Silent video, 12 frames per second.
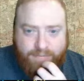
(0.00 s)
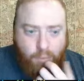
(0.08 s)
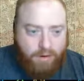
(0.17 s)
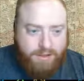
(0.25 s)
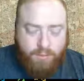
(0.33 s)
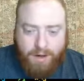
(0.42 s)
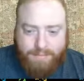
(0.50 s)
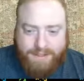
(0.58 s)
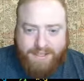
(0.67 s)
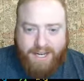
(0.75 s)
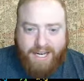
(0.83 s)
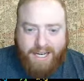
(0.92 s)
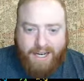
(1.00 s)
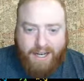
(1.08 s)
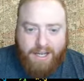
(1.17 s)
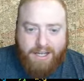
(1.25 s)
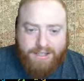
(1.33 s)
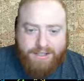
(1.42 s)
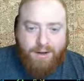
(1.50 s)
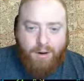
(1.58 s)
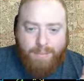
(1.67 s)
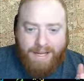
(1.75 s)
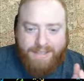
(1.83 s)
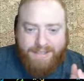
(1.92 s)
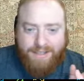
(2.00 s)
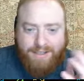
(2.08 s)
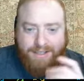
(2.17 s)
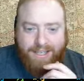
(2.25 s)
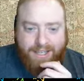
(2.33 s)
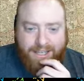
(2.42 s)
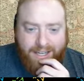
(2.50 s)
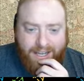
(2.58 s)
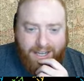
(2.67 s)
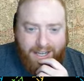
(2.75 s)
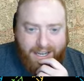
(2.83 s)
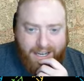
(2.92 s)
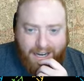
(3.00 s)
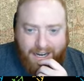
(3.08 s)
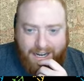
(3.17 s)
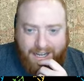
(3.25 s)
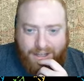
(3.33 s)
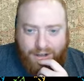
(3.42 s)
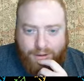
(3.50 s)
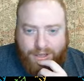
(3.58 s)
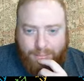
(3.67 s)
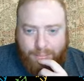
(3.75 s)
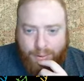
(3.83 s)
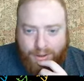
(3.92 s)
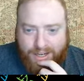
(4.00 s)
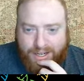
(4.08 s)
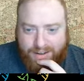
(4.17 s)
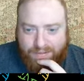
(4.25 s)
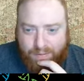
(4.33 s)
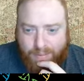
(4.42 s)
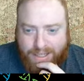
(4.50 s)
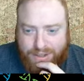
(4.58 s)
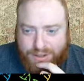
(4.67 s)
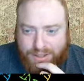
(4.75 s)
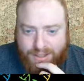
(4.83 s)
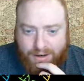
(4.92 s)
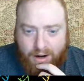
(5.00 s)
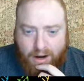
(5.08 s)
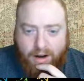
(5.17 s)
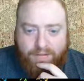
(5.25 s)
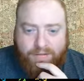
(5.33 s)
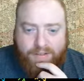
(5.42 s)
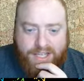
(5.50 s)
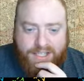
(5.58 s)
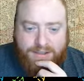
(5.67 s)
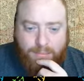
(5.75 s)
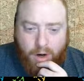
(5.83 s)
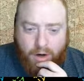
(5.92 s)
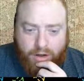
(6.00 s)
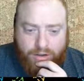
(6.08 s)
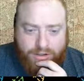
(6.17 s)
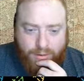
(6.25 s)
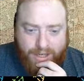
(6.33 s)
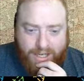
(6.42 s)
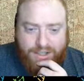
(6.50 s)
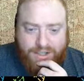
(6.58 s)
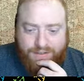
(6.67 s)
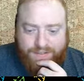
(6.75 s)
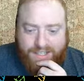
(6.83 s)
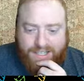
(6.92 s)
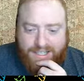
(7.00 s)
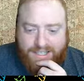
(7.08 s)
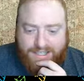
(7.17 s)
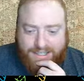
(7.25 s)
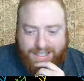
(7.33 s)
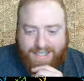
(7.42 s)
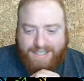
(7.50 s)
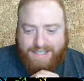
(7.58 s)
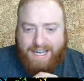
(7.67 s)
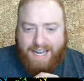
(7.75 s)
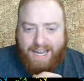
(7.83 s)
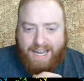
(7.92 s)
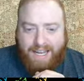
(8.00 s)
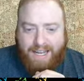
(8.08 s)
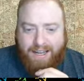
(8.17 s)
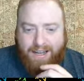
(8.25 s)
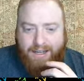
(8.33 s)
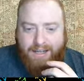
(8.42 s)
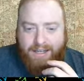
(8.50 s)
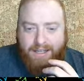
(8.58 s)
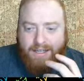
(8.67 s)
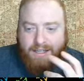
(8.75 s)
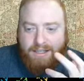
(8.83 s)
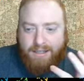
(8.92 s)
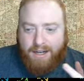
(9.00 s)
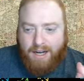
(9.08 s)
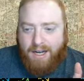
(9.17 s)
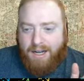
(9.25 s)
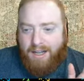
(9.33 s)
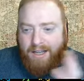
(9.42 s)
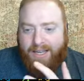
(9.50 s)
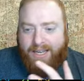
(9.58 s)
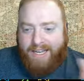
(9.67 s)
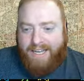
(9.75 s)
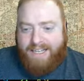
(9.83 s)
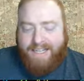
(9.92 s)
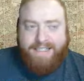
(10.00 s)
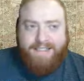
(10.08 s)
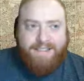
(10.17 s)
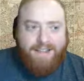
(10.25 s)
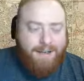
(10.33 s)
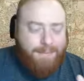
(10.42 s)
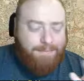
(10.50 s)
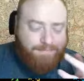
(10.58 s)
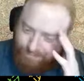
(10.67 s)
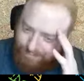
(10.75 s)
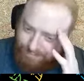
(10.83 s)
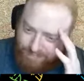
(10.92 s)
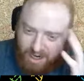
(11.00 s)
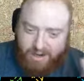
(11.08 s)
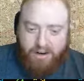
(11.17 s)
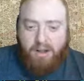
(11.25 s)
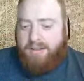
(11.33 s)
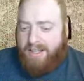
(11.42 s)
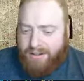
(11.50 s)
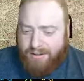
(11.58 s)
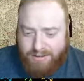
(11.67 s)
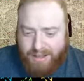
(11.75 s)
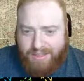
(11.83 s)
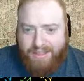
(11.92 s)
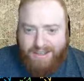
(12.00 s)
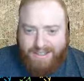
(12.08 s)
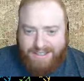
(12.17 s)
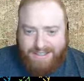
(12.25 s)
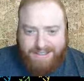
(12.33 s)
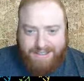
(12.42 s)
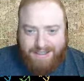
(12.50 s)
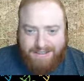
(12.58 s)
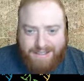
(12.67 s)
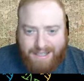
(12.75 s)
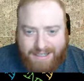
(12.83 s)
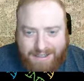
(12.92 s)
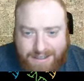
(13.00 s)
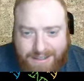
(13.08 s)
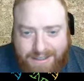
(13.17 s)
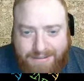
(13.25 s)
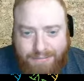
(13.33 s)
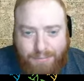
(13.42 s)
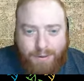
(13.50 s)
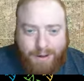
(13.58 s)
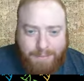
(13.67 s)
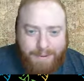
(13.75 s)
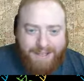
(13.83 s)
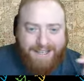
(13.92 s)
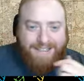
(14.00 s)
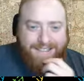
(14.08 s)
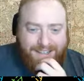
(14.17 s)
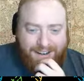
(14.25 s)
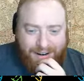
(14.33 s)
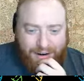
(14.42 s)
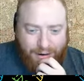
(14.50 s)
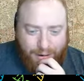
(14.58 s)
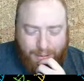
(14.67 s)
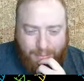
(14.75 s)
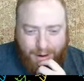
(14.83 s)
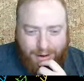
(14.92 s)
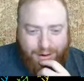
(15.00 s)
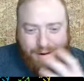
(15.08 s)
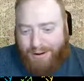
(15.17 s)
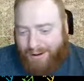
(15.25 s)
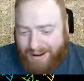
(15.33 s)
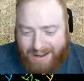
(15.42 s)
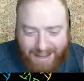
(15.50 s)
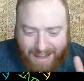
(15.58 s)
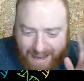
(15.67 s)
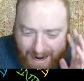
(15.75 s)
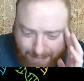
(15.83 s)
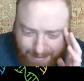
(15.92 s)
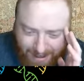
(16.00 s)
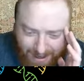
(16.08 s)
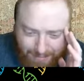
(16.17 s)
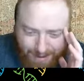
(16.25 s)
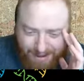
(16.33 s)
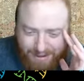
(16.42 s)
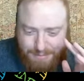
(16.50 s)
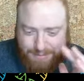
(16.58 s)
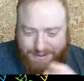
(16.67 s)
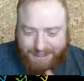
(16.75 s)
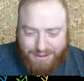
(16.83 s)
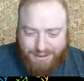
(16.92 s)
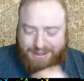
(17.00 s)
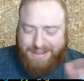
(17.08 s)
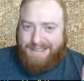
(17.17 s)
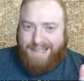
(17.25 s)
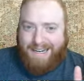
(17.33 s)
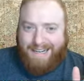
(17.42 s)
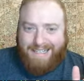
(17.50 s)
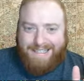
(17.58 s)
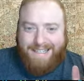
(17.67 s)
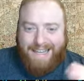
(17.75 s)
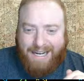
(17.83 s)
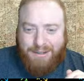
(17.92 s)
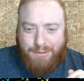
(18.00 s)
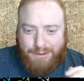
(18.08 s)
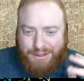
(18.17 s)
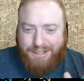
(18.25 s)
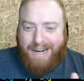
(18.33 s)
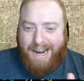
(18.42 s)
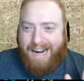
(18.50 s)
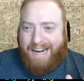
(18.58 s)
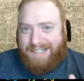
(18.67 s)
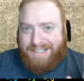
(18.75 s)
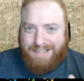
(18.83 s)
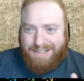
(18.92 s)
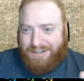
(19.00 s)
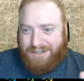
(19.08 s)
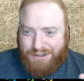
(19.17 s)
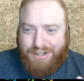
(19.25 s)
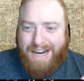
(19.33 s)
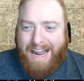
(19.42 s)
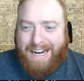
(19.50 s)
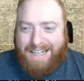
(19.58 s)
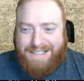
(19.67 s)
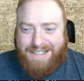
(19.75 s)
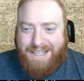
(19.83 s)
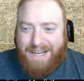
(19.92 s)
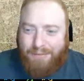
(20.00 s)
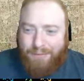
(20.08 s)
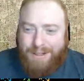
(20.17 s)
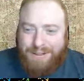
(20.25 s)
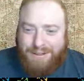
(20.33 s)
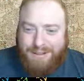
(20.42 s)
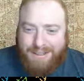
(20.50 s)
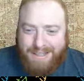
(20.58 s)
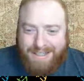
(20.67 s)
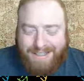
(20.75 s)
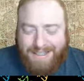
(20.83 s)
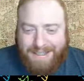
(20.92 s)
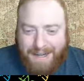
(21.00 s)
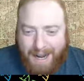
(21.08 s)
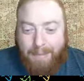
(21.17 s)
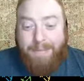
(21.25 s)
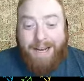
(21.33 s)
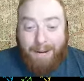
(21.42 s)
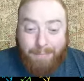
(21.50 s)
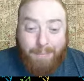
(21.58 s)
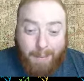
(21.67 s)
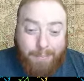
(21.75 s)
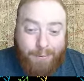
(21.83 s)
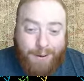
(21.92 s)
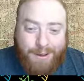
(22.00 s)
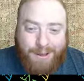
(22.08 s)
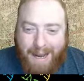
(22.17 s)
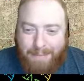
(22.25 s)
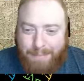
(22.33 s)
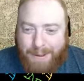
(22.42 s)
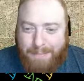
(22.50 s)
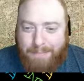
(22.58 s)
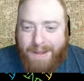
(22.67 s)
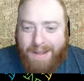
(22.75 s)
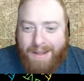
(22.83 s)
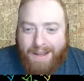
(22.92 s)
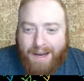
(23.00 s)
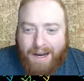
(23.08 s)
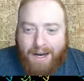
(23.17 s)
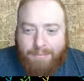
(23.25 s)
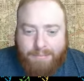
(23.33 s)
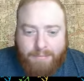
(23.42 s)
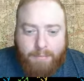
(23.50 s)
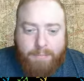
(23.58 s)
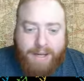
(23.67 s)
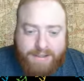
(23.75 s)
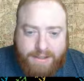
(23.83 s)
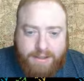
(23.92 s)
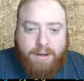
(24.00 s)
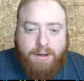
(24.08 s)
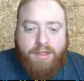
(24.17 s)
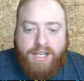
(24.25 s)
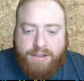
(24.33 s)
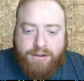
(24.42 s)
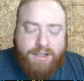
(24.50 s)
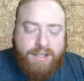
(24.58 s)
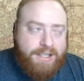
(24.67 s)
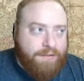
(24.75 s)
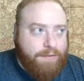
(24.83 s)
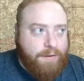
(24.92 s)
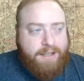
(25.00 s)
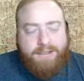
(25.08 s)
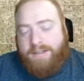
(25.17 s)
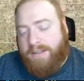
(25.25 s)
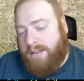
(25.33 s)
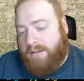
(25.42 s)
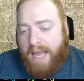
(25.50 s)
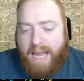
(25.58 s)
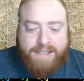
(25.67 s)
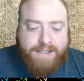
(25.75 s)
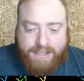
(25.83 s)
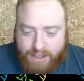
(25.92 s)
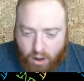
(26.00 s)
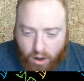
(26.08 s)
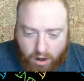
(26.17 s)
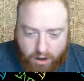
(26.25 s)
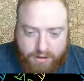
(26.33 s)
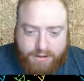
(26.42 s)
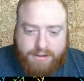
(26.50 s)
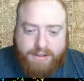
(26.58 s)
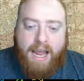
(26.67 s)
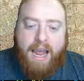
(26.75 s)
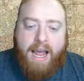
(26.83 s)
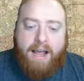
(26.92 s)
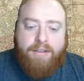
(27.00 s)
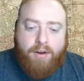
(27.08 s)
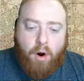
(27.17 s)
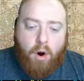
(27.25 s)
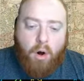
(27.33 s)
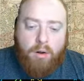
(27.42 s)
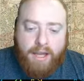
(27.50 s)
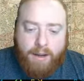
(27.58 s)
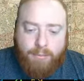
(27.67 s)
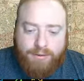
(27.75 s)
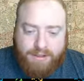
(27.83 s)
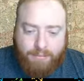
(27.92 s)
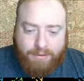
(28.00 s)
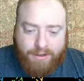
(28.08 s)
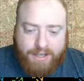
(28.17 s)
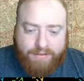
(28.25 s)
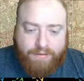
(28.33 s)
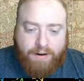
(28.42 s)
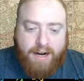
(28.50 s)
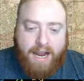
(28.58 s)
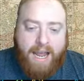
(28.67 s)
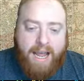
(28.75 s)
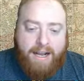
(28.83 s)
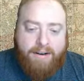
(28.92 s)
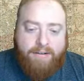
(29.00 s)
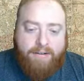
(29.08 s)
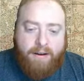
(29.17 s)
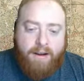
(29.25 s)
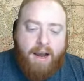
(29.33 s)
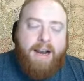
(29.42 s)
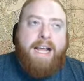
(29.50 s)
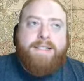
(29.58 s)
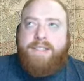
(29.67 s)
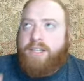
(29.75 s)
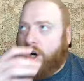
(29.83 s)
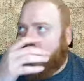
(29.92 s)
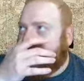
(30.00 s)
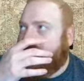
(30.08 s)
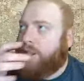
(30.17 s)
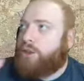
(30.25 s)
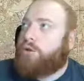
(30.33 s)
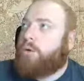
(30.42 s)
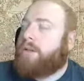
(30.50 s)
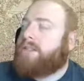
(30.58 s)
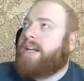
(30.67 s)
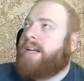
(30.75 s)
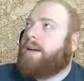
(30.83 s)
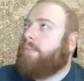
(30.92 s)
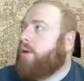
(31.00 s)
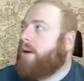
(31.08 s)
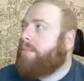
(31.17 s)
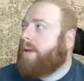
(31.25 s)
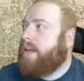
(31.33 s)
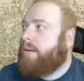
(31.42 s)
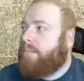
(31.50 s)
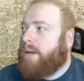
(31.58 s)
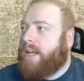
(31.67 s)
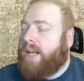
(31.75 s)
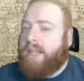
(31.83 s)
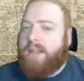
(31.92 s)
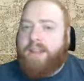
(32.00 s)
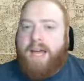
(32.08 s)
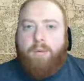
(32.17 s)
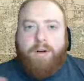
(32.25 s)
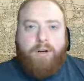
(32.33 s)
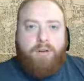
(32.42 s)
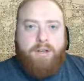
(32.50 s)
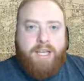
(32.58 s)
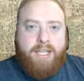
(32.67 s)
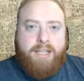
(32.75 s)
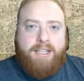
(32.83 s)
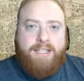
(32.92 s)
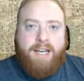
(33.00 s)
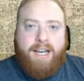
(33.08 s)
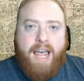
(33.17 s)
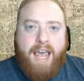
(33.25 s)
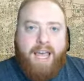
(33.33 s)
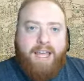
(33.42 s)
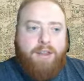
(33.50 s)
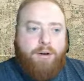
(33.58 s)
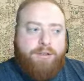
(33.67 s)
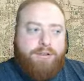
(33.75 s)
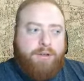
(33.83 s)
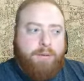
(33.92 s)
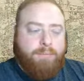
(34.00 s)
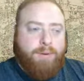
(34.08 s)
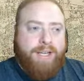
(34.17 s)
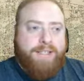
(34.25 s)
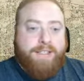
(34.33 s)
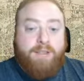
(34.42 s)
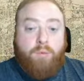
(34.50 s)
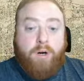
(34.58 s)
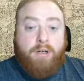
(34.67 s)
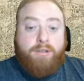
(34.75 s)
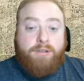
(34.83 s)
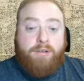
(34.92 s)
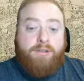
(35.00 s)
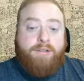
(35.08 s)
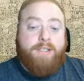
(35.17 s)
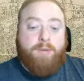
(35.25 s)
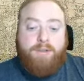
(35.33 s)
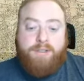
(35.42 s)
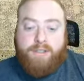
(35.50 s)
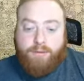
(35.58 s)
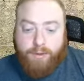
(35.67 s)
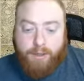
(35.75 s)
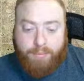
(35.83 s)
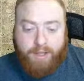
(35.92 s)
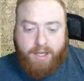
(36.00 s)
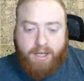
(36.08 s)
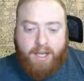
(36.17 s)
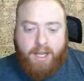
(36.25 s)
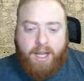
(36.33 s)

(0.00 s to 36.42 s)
Morse website. So basically, uh, you can put in information of these markers. So each of these is a uh, it, it's um an allele, I think is technically what it'd be considered, or a marker, or I'm not I'm not 100 percent sure. This is getting into the actual genetic genetic stuff, which I mean I'm I'm pretty good at. But um, basically, these are the different STRs, and they're all labeled something different. And an STR is a short tandem repeat, meaning that when you're looking at the DNA, there are certain places where certain sequences repeat.